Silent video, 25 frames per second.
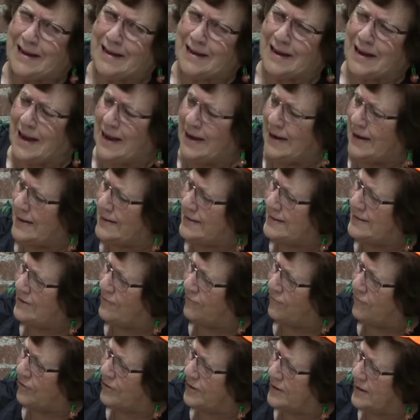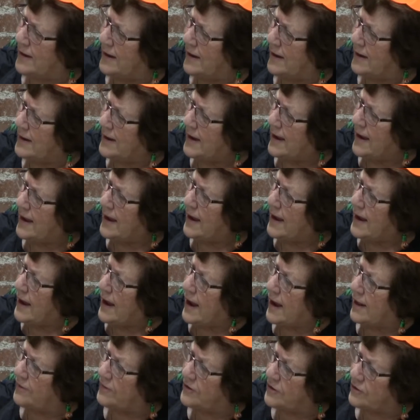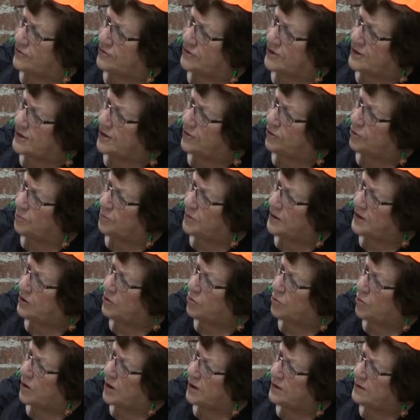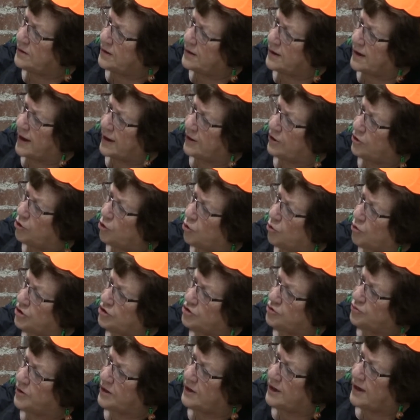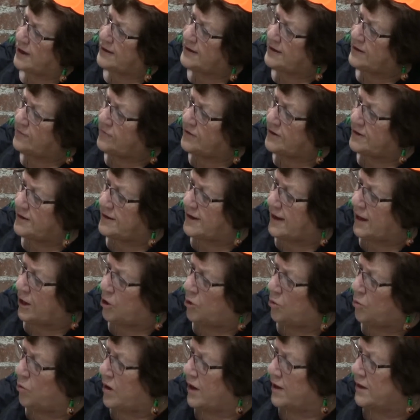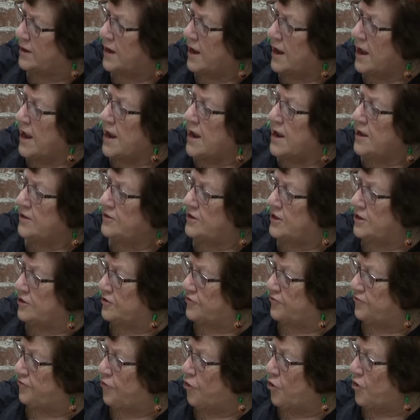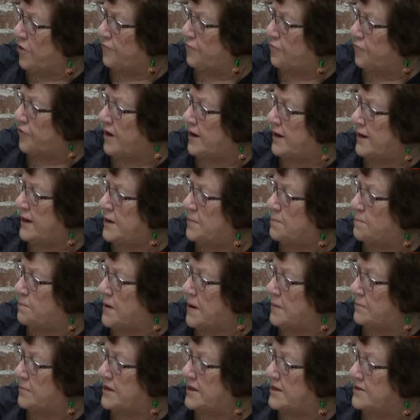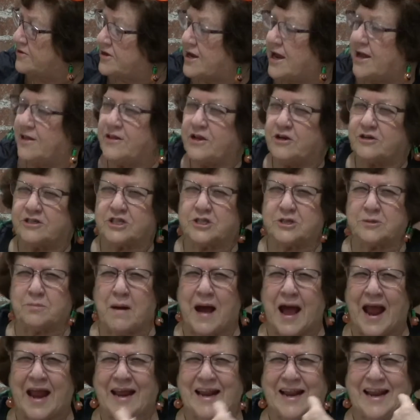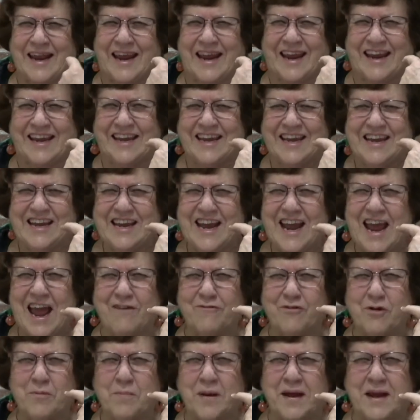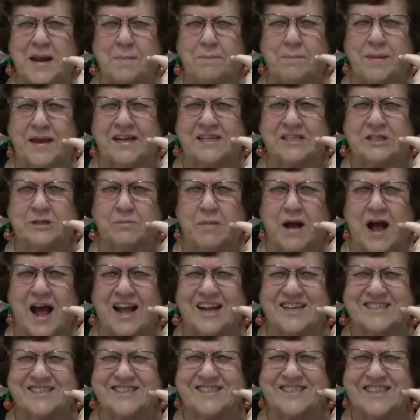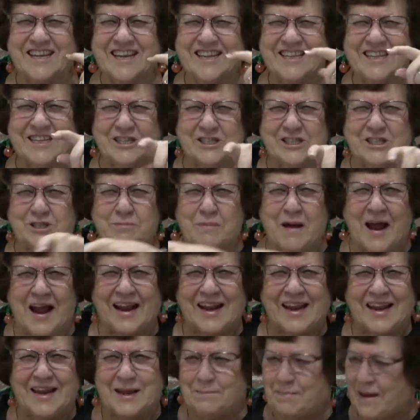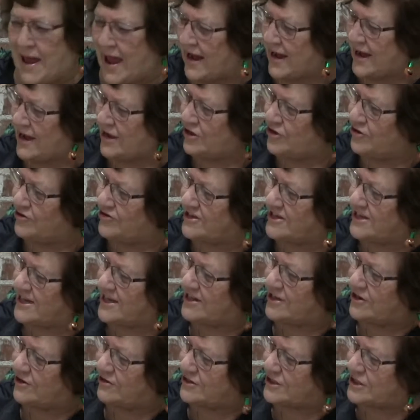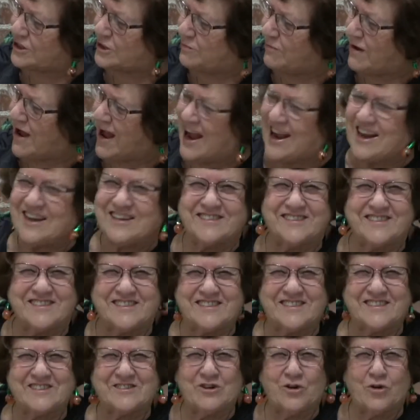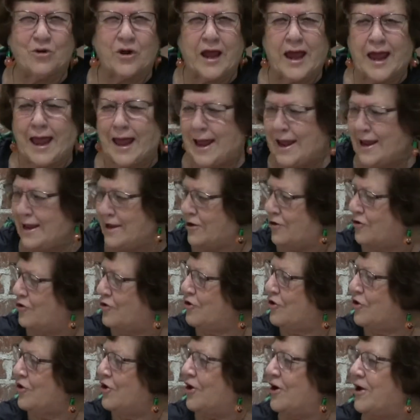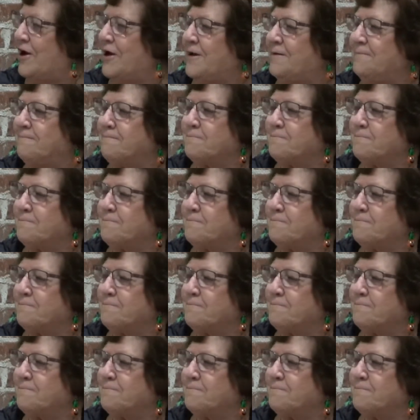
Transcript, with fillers: Kind of different, huh? And there's another pink one, and an orange one, and even a yellow one. There's four friendly pumpkins, and they're smiling. Everybody, big smiles. They're smiling back at you. See their smiles? Okay, good.